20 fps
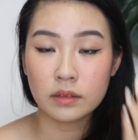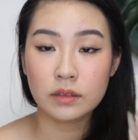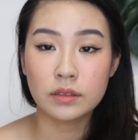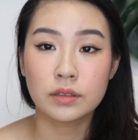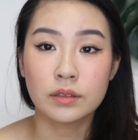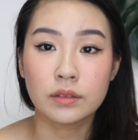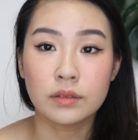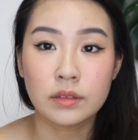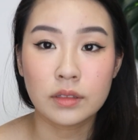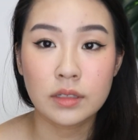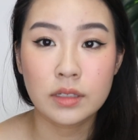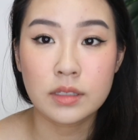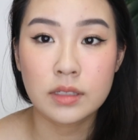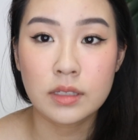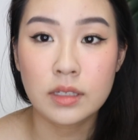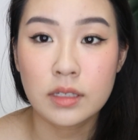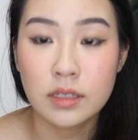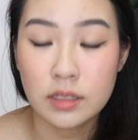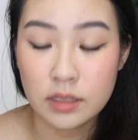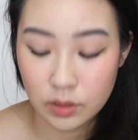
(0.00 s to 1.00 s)
So this
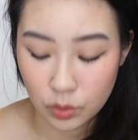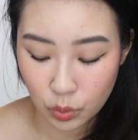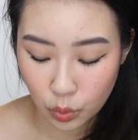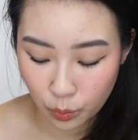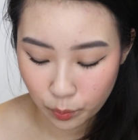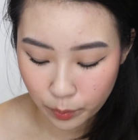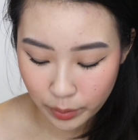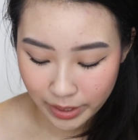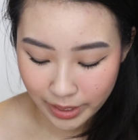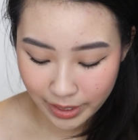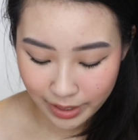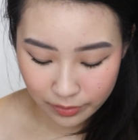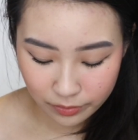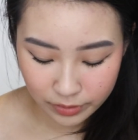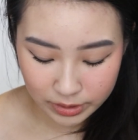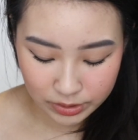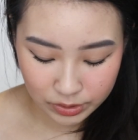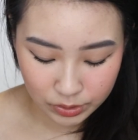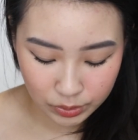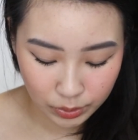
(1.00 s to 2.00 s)
is the
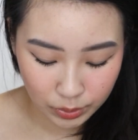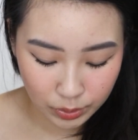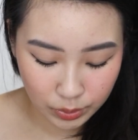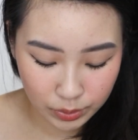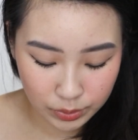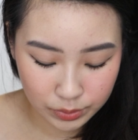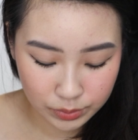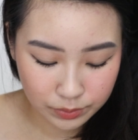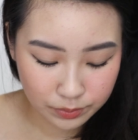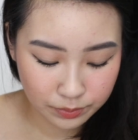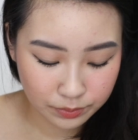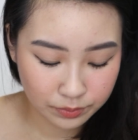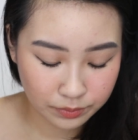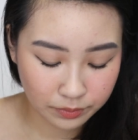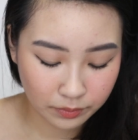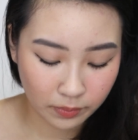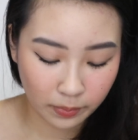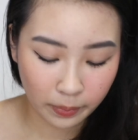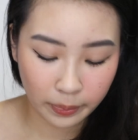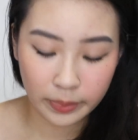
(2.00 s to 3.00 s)
comparison
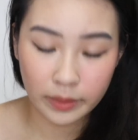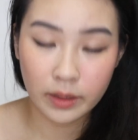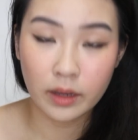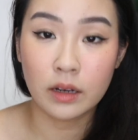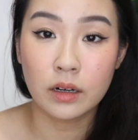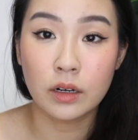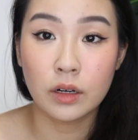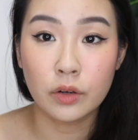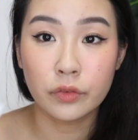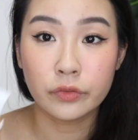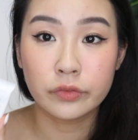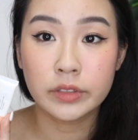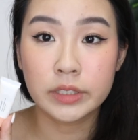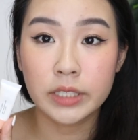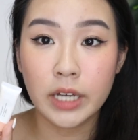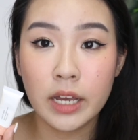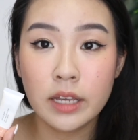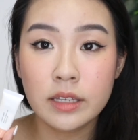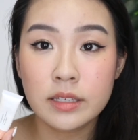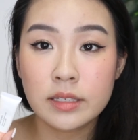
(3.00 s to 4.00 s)
of
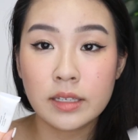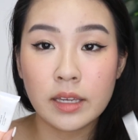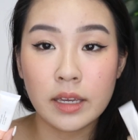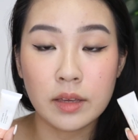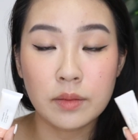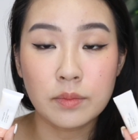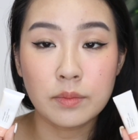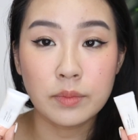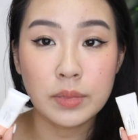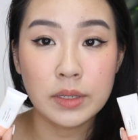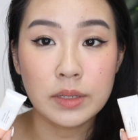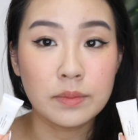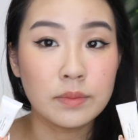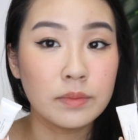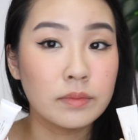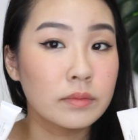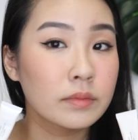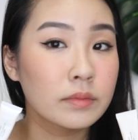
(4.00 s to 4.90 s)
Dusk and Beam.